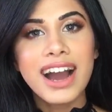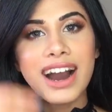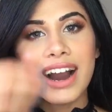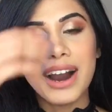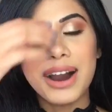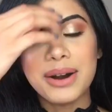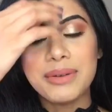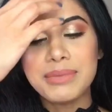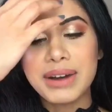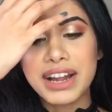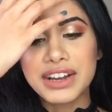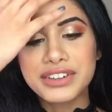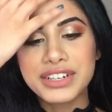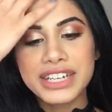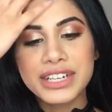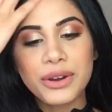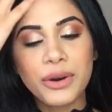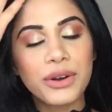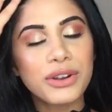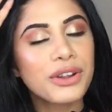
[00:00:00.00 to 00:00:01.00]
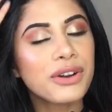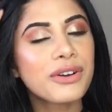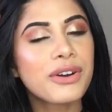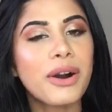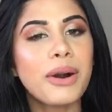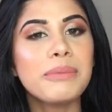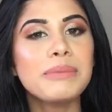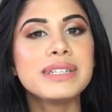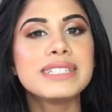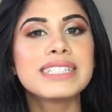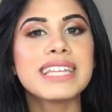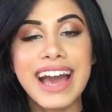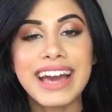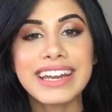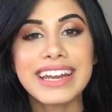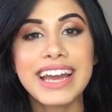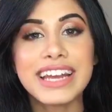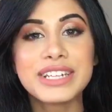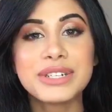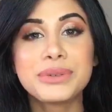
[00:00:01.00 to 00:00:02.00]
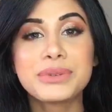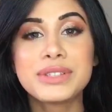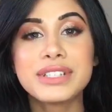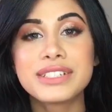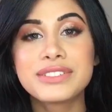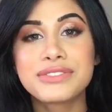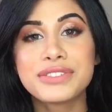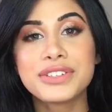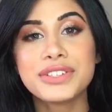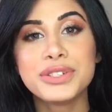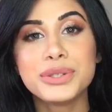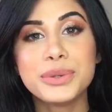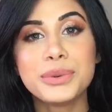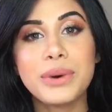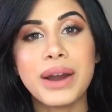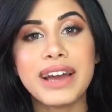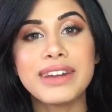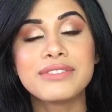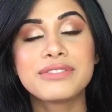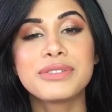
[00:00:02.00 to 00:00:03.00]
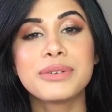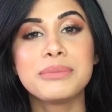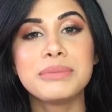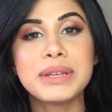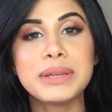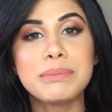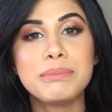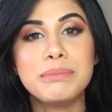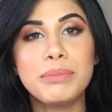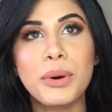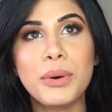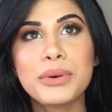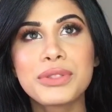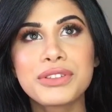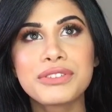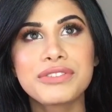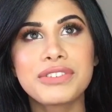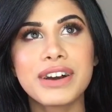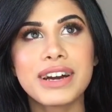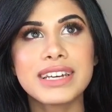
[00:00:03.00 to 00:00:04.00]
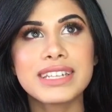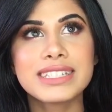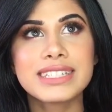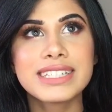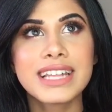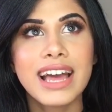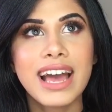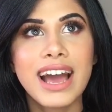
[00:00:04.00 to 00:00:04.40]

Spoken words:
I read all your comments and I do this for you and for me, both of us.